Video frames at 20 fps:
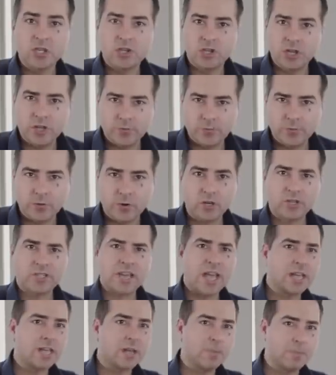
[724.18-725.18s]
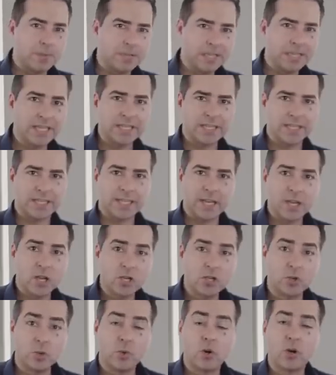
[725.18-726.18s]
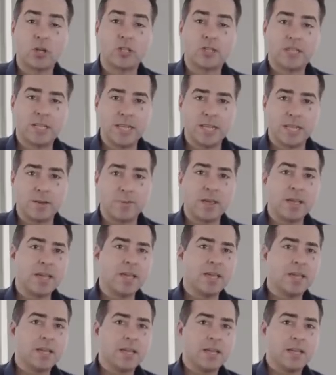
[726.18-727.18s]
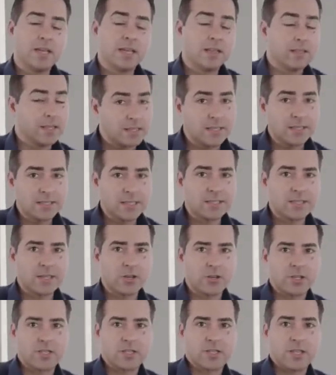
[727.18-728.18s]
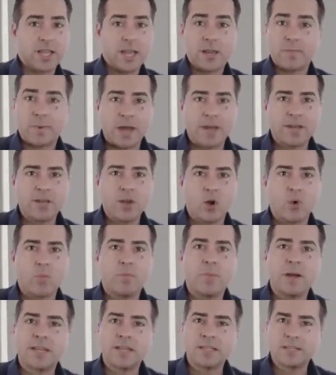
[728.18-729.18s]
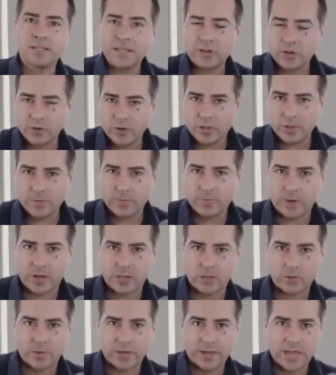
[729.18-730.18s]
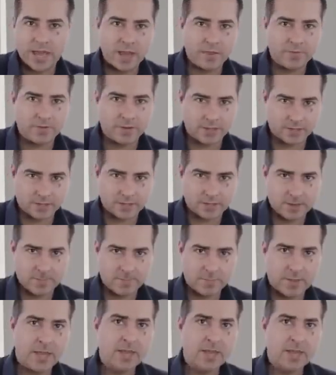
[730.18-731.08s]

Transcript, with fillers: She defers completely to her team. This is a serious claim, I know, but consider the following evidence.